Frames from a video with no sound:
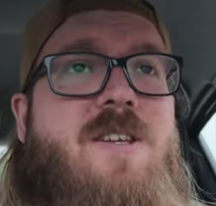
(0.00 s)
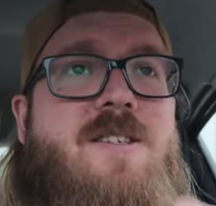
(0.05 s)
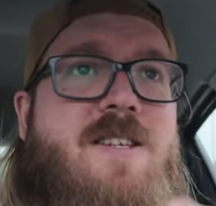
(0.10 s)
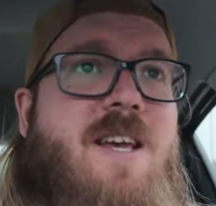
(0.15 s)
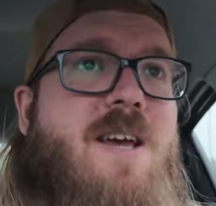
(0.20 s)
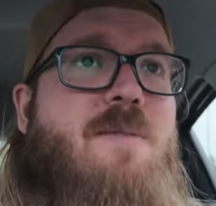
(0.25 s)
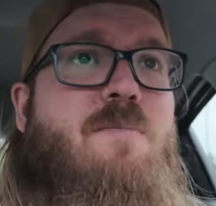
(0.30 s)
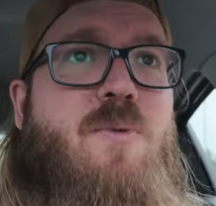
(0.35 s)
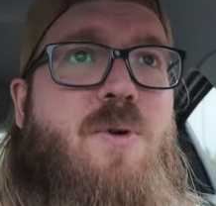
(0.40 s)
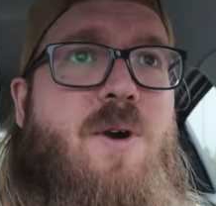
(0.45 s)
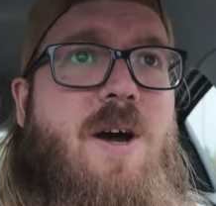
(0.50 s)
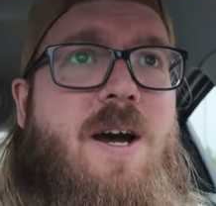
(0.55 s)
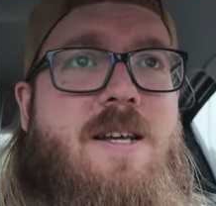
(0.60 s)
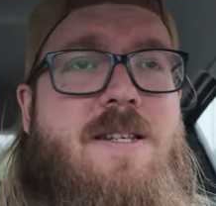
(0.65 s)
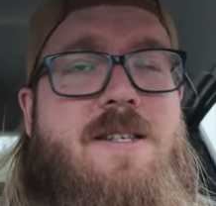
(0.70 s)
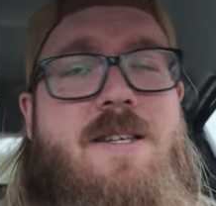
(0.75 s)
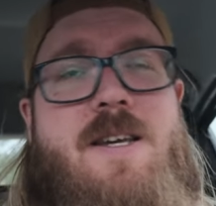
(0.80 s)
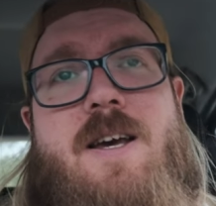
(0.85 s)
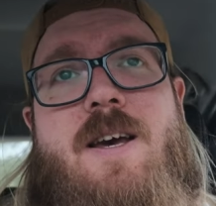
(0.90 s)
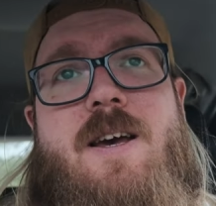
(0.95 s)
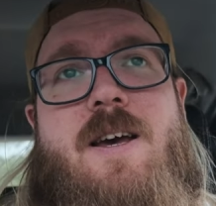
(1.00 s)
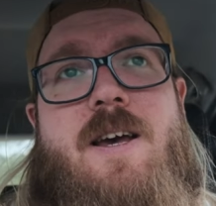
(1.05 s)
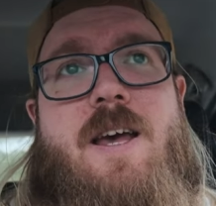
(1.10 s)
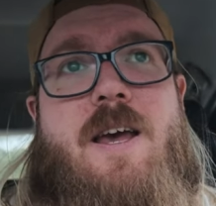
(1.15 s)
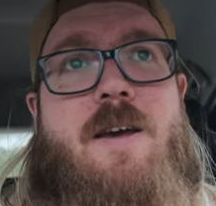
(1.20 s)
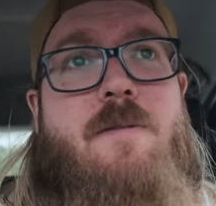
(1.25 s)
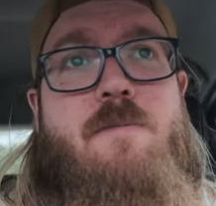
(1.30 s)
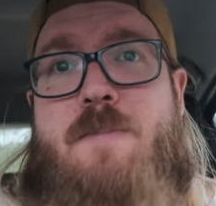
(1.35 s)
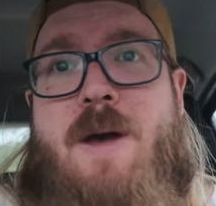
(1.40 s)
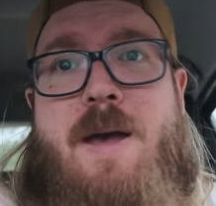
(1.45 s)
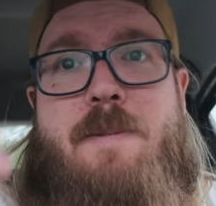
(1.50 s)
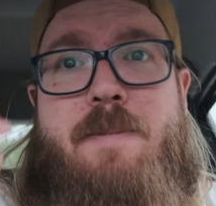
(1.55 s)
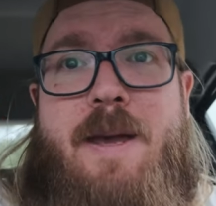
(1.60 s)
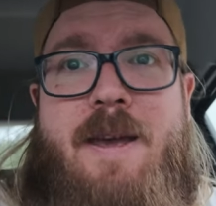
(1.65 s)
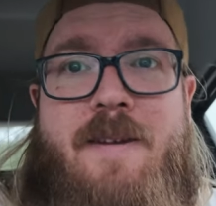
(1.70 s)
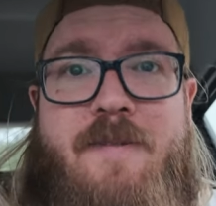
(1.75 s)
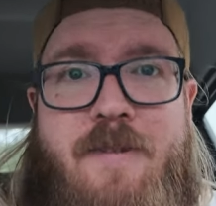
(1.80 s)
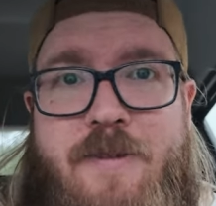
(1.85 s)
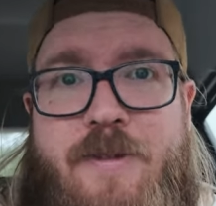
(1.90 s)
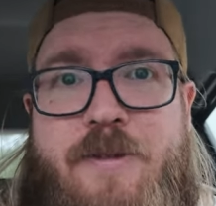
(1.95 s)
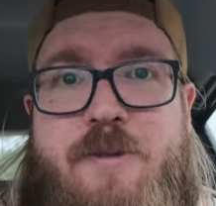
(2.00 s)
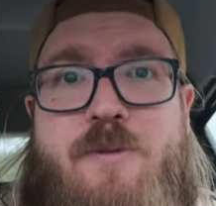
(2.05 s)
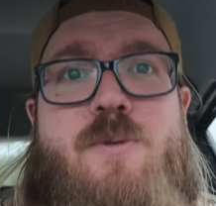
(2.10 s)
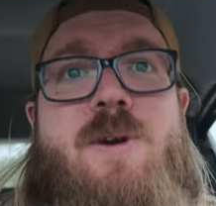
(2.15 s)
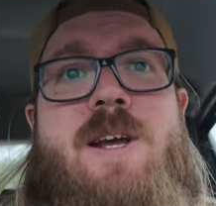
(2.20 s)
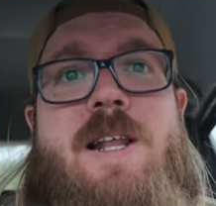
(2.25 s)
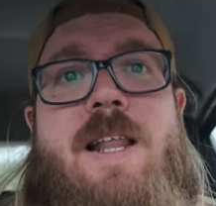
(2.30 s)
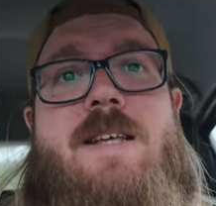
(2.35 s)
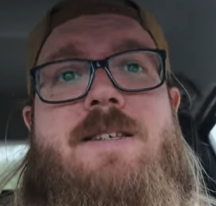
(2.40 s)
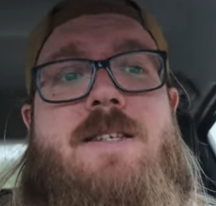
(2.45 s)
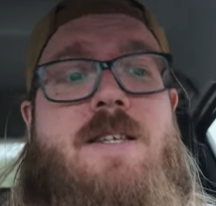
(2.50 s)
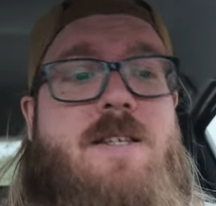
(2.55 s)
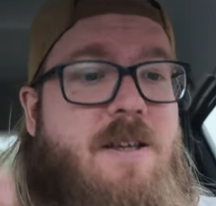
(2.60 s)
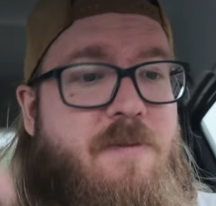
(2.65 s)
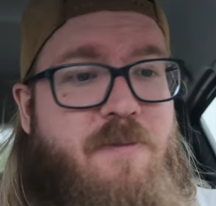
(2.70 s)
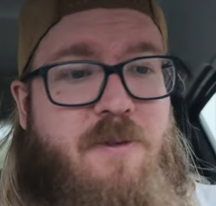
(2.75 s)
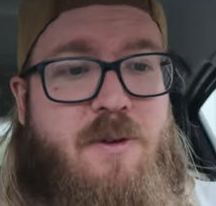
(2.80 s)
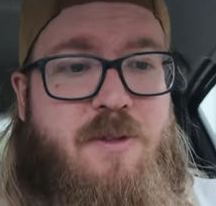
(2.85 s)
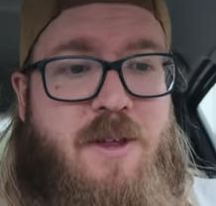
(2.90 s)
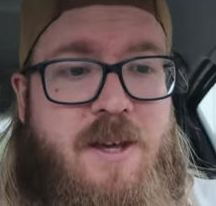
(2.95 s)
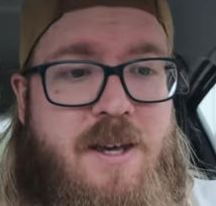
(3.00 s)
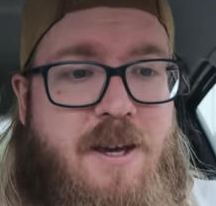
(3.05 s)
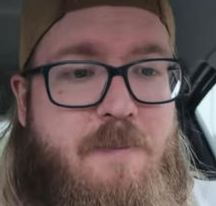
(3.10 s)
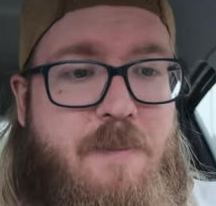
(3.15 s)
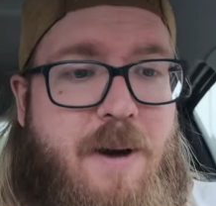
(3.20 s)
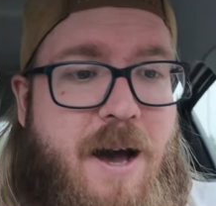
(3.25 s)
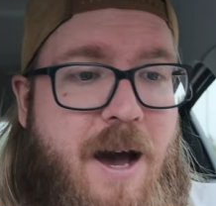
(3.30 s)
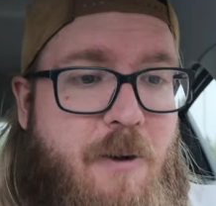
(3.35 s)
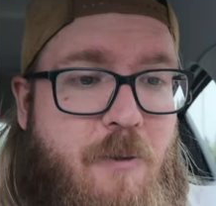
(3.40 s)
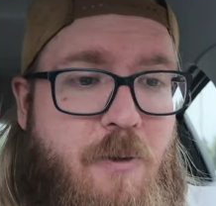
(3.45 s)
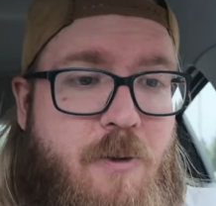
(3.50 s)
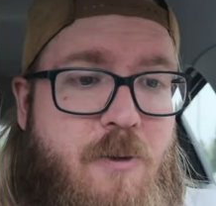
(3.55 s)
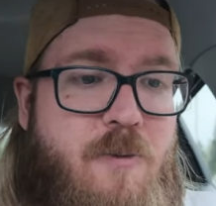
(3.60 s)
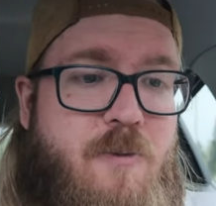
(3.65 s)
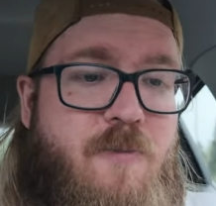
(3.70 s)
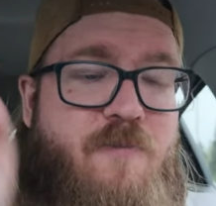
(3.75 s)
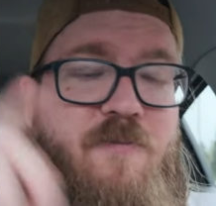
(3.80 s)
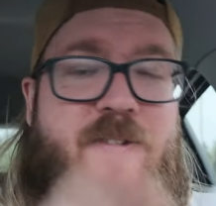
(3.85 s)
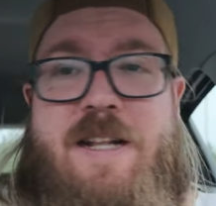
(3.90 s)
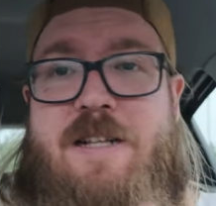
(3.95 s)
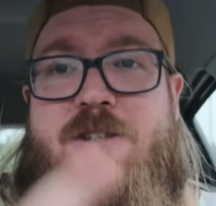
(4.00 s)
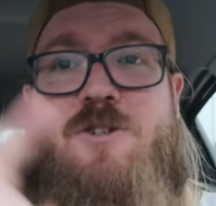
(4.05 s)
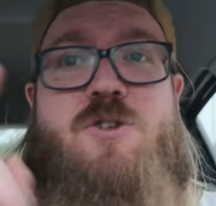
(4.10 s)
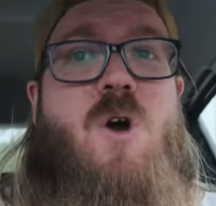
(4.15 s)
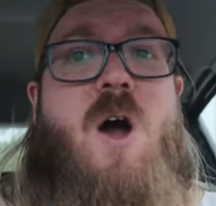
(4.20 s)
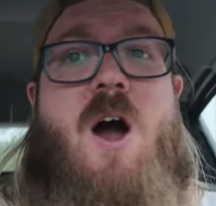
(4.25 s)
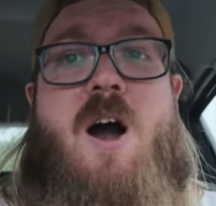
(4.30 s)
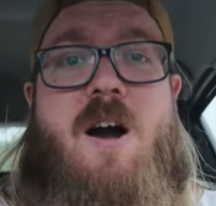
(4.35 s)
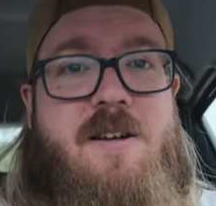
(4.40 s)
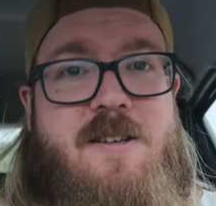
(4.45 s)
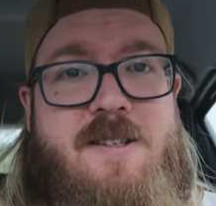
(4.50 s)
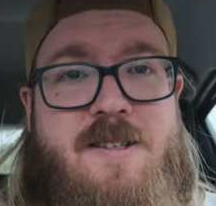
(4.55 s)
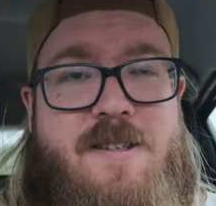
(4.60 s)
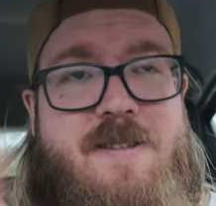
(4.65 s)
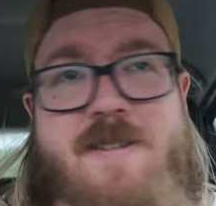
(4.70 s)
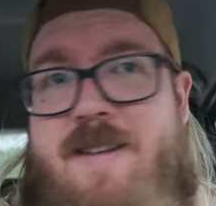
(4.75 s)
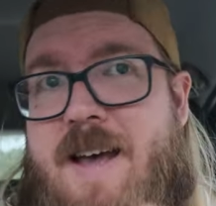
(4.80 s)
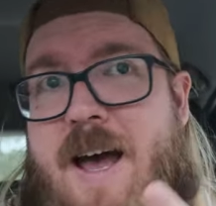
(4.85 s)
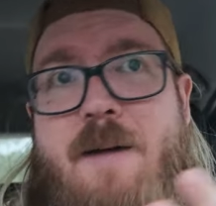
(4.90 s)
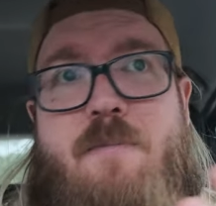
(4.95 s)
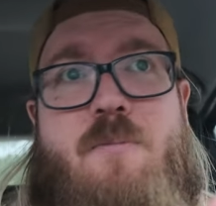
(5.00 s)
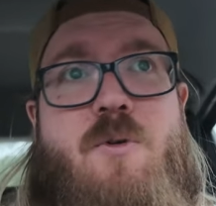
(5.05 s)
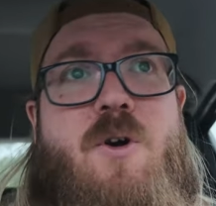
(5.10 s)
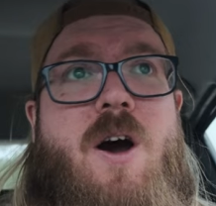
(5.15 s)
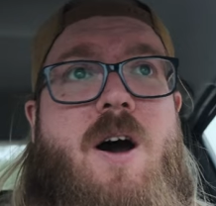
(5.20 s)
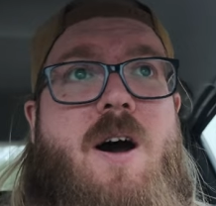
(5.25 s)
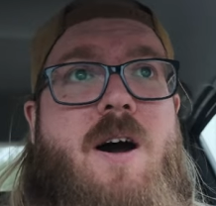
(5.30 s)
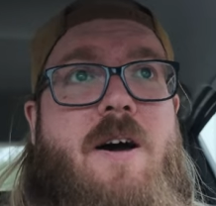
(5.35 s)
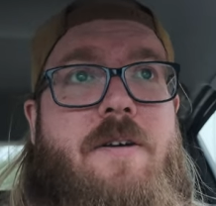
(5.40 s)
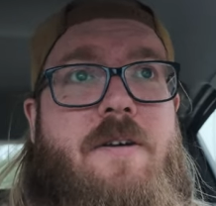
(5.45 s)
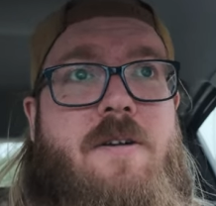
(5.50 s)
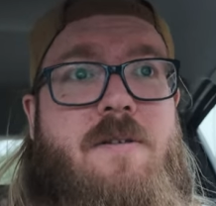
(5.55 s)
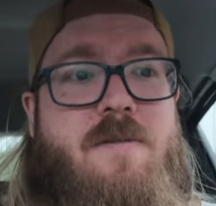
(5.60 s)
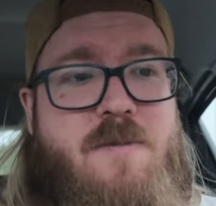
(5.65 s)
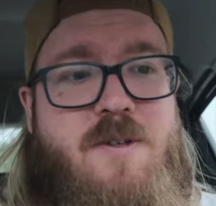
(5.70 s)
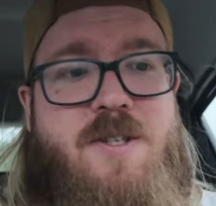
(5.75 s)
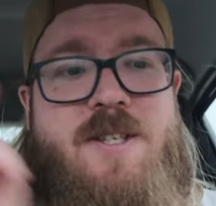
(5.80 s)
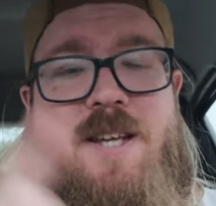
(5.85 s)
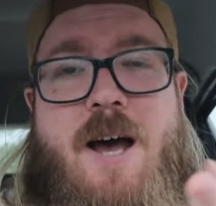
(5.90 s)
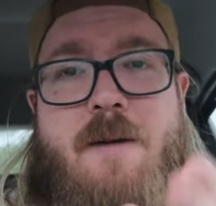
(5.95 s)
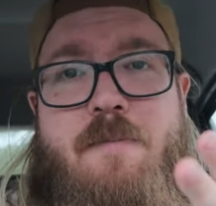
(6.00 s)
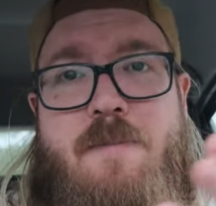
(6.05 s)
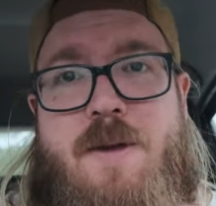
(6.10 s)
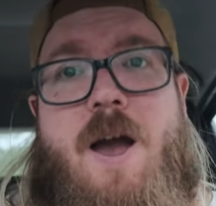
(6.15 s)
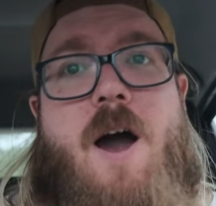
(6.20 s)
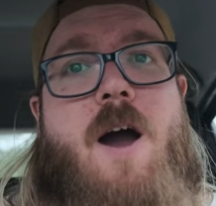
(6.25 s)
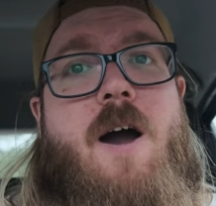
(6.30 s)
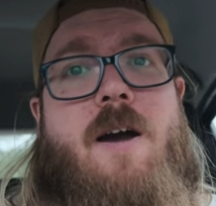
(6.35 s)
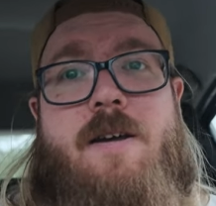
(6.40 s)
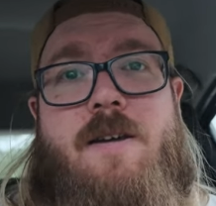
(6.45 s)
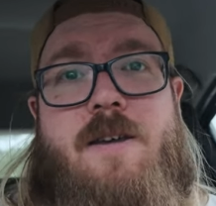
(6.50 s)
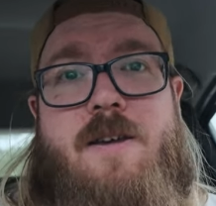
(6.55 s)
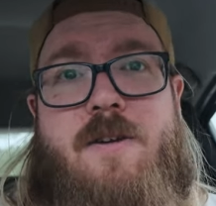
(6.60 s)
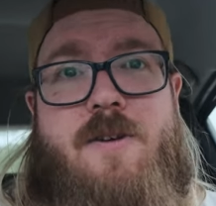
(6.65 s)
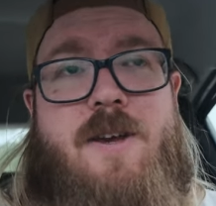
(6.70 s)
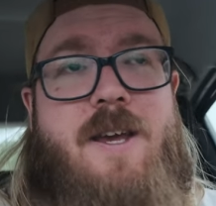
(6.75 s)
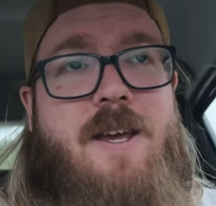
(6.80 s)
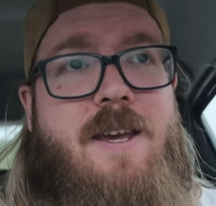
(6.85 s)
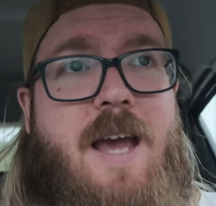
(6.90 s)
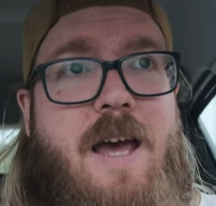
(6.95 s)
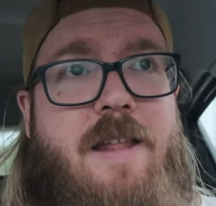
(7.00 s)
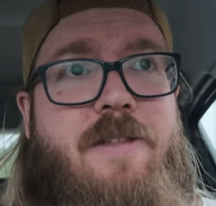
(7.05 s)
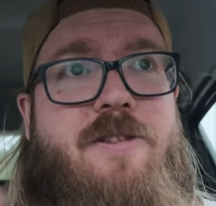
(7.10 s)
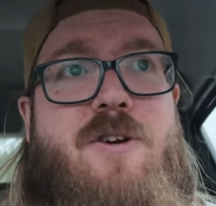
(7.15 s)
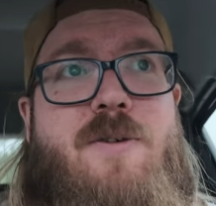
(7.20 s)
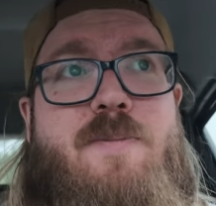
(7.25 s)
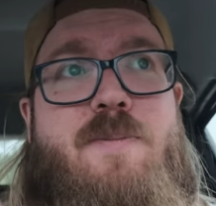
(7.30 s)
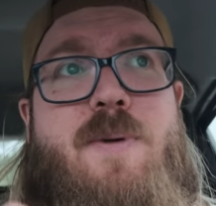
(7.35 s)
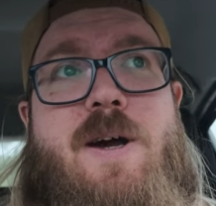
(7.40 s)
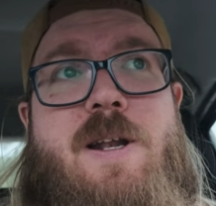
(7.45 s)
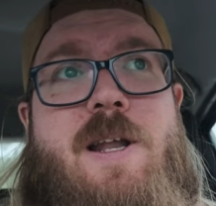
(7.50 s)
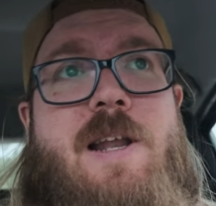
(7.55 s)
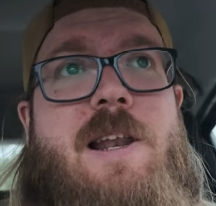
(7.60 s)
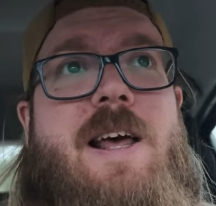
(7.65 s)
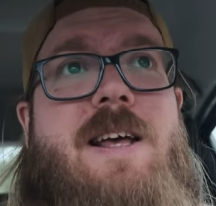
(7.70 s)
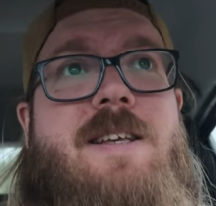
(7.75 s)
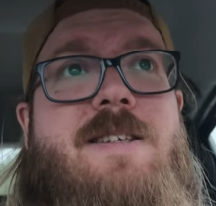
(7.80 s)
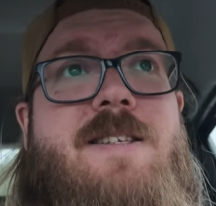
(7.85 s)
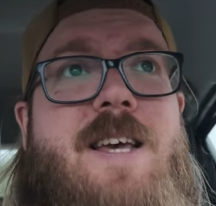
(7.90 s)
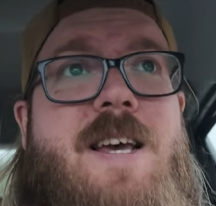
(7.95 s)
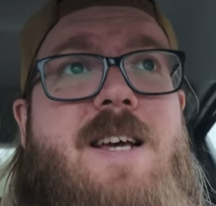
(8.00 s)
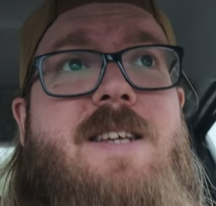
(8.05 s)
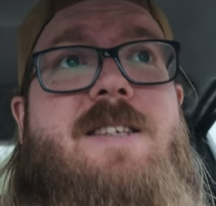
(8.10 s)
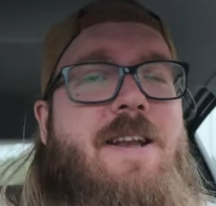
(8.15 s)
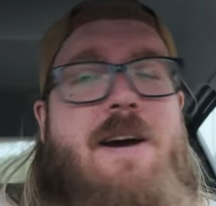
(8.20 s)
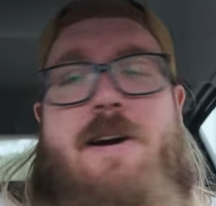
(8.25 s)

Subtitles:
the same price. Maybe even three lenses if you think about Viltrox, Tamron, Samyang, you can get third-party lenses.